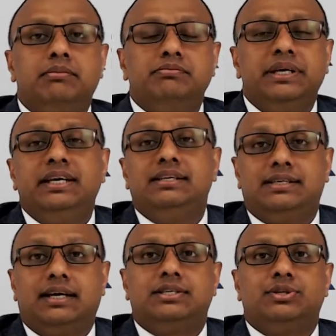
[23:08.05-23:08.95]
be in
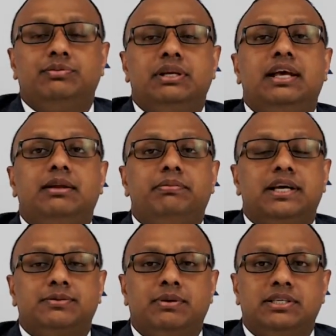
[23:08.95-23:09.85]
touch. We'll help
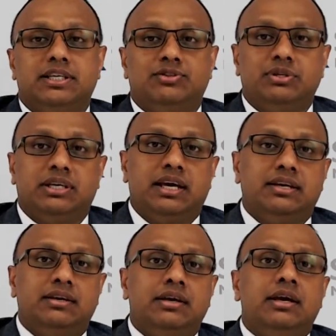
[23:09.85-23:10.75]
as much as we can.